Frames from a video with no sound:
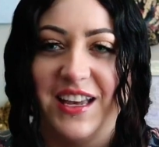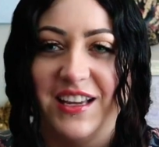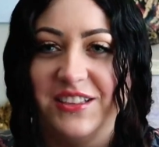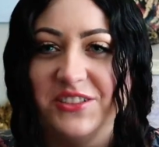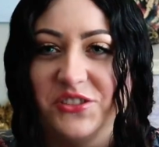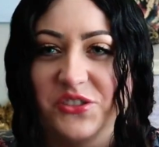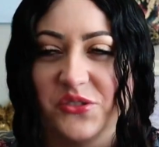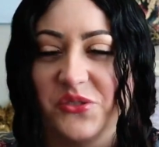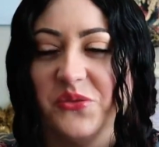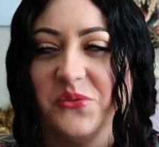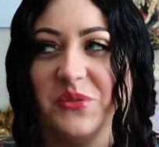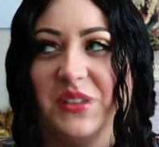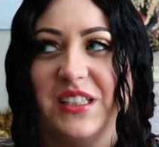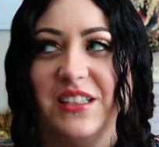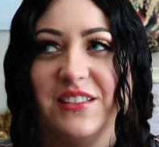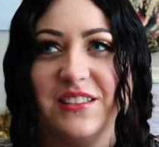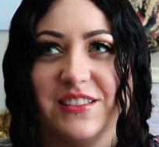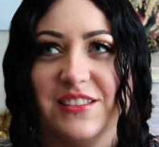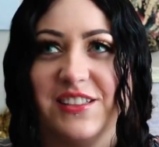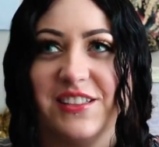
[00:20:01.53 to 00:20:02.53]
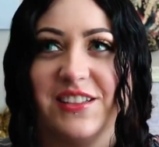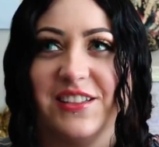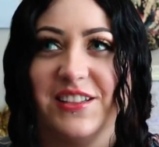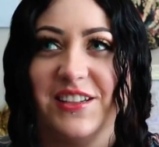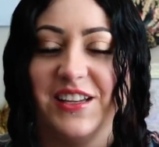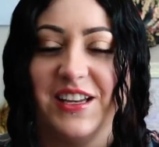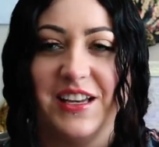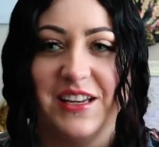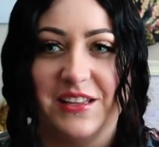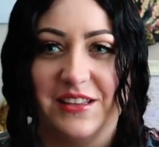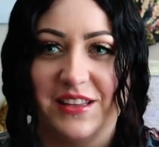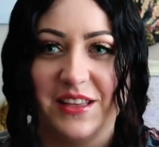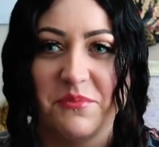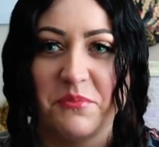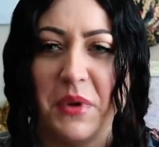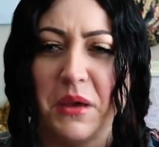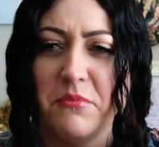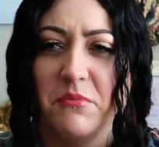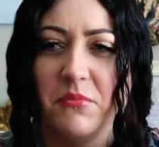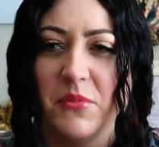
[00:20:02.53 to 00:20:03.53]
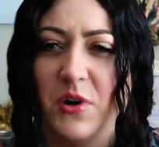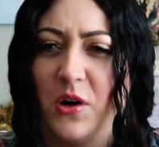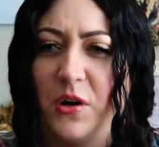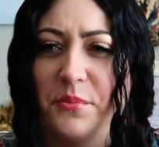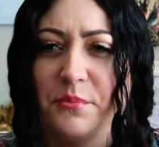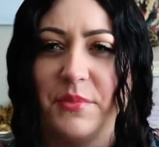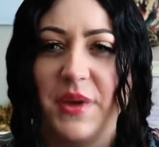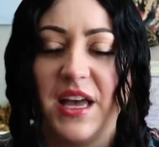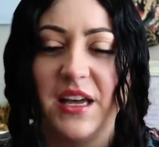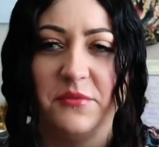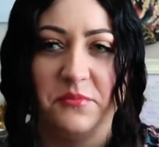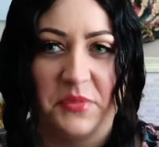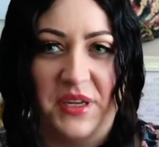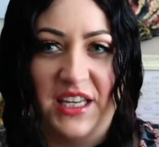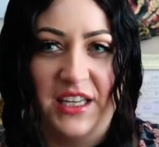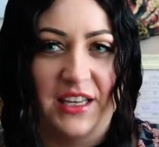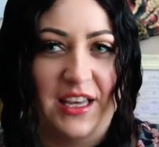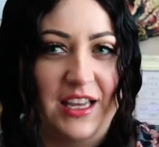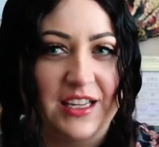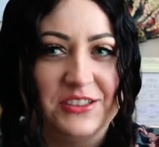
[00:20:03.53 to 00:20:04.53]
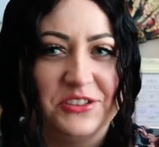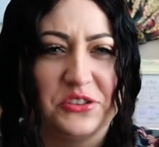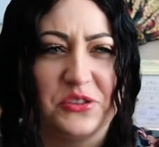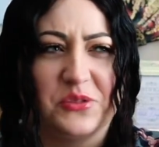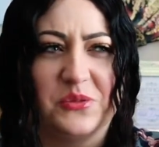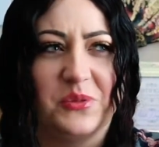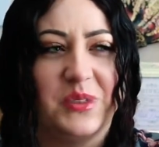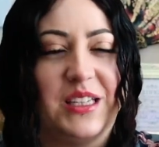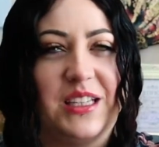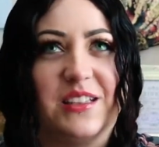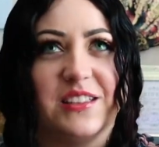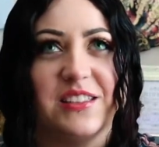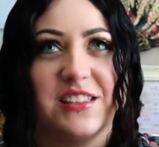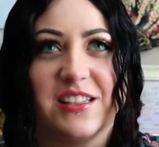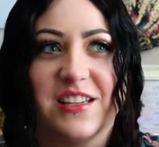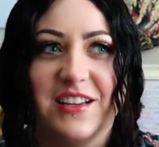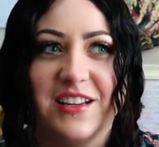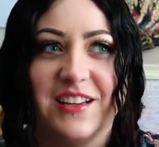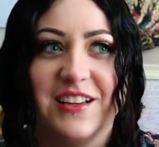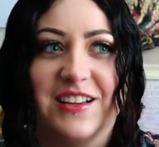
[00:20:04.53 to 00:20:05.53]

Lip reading: angel wings, that my mom had pink angel wings.